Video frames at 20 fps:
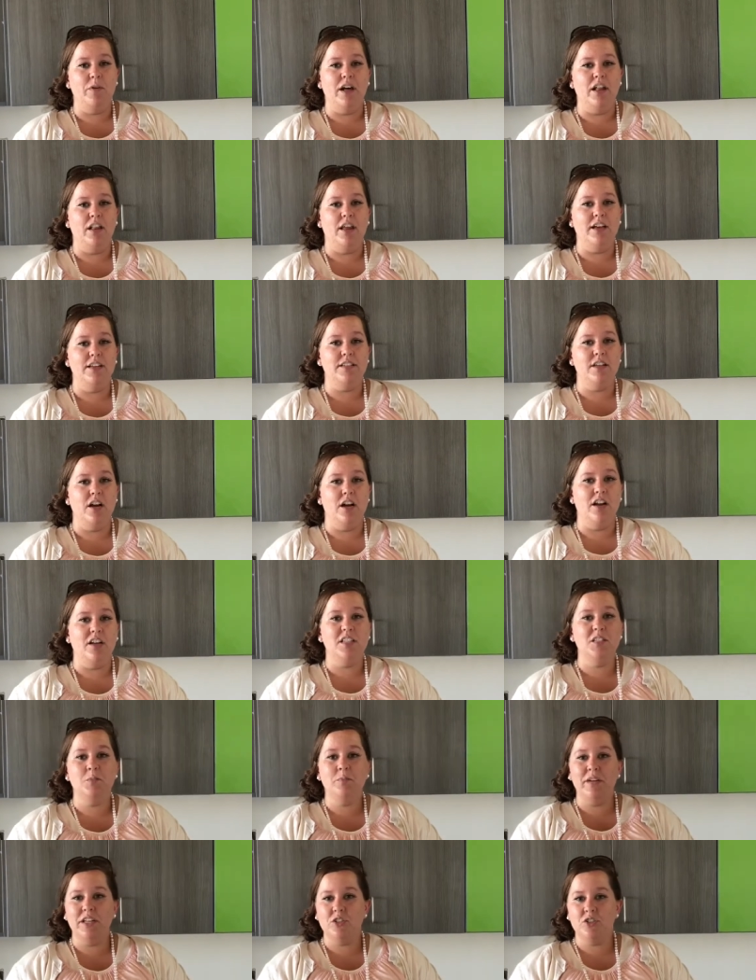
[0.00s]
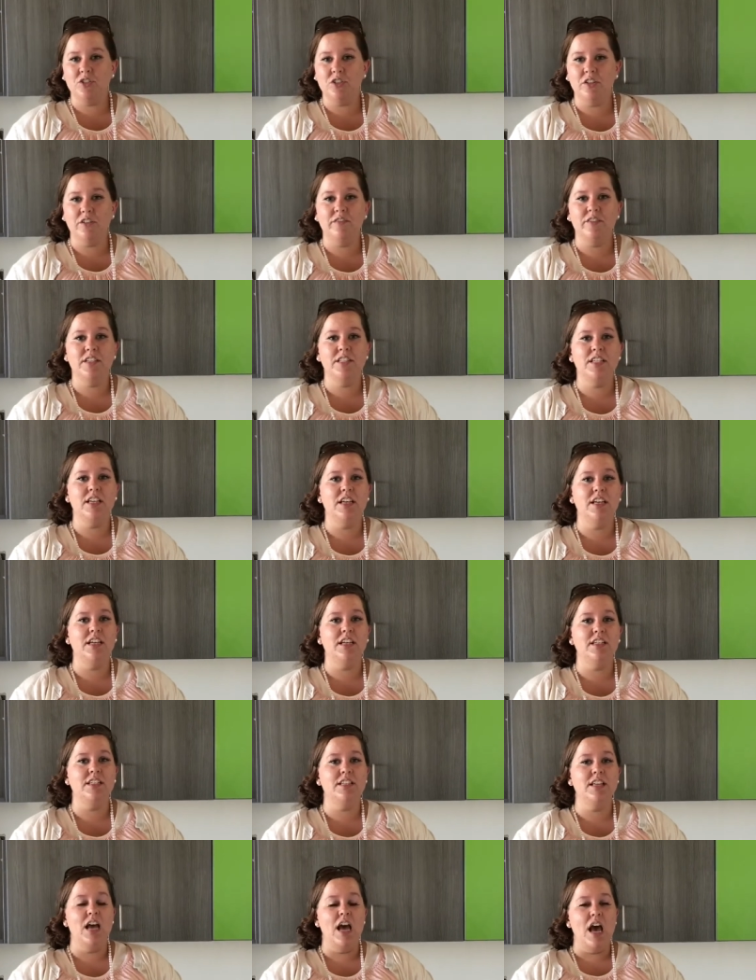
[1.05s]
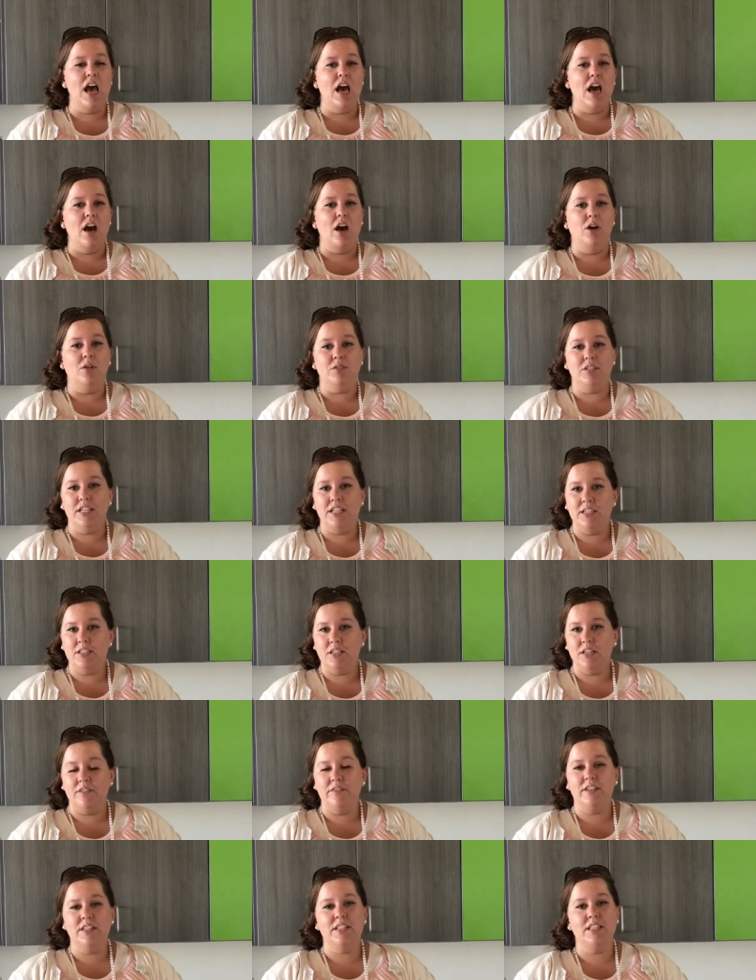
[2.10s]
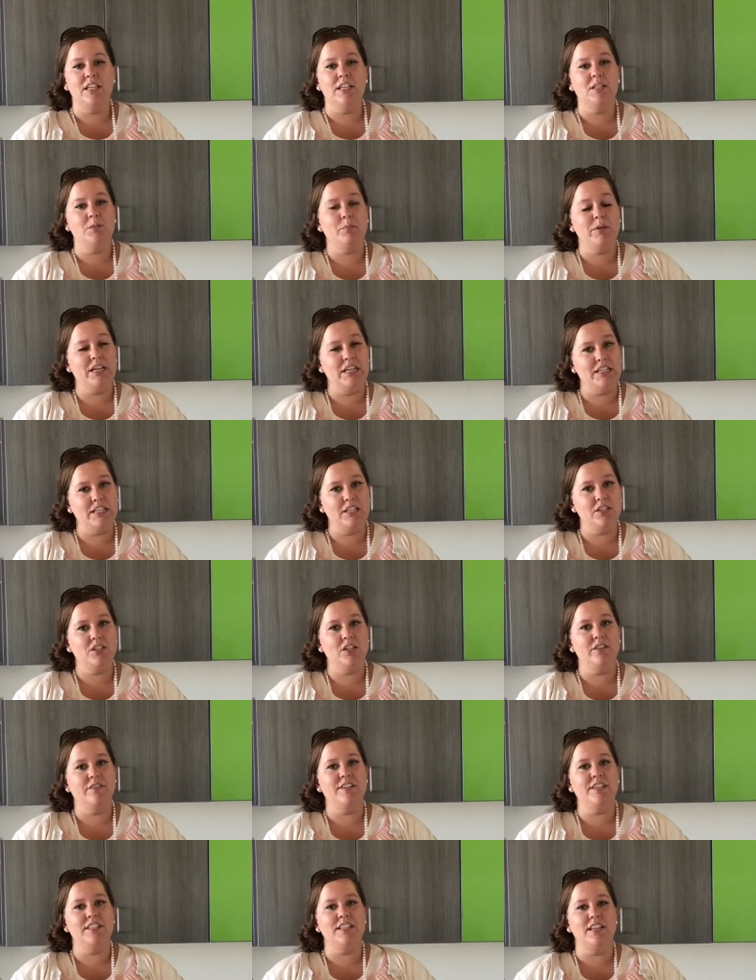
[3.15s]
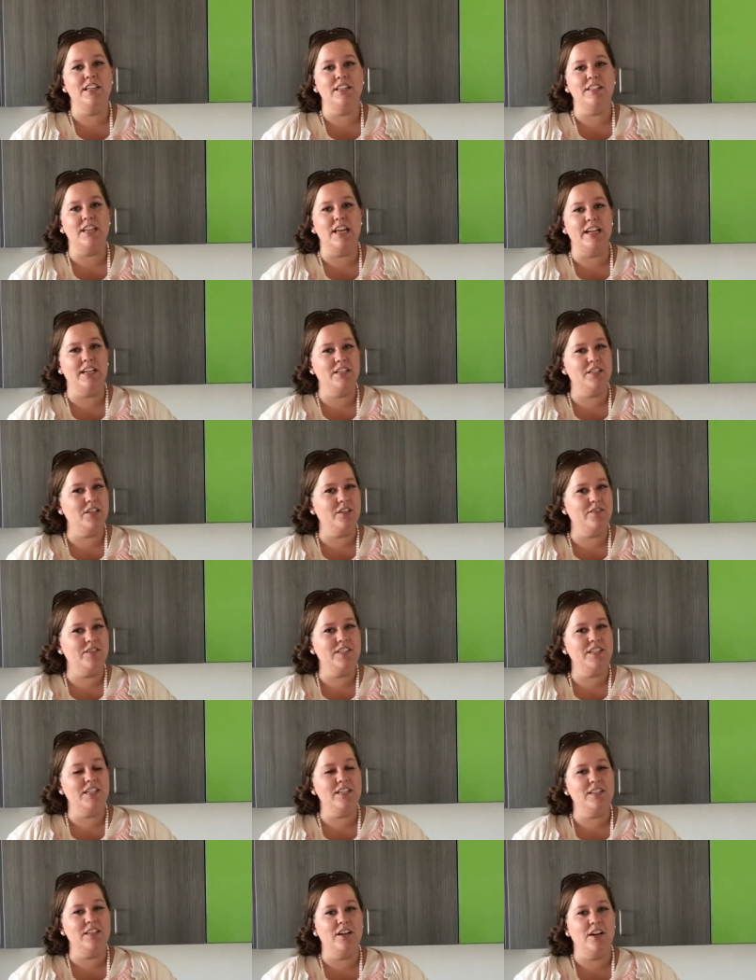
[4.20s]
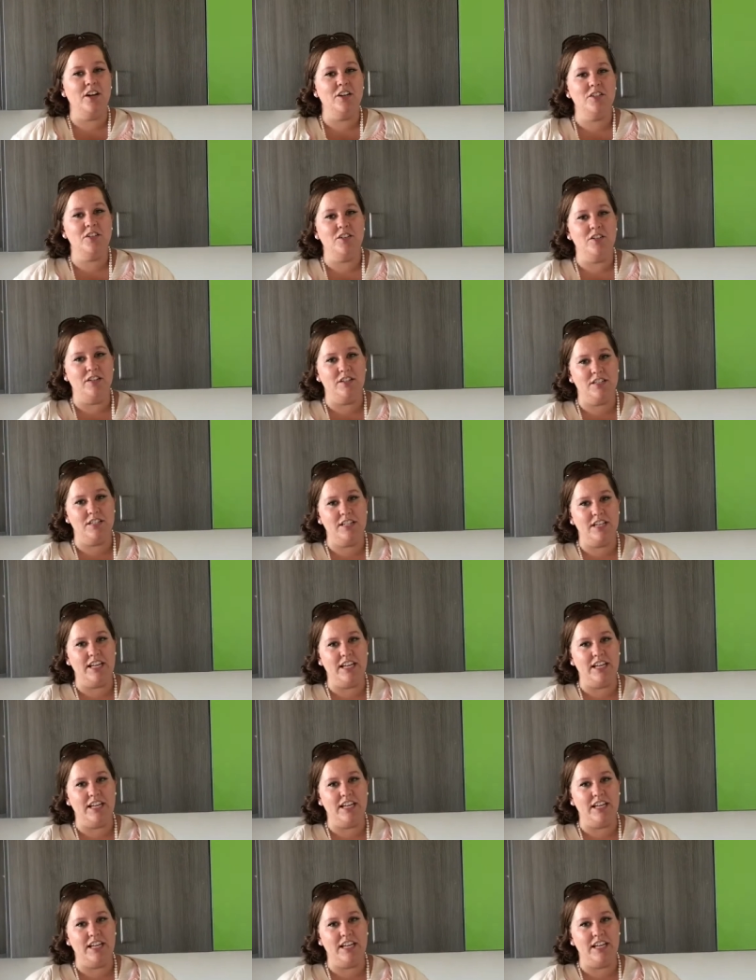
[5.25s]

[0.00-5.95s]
well as our speech services, OT services, PT services, any services that our students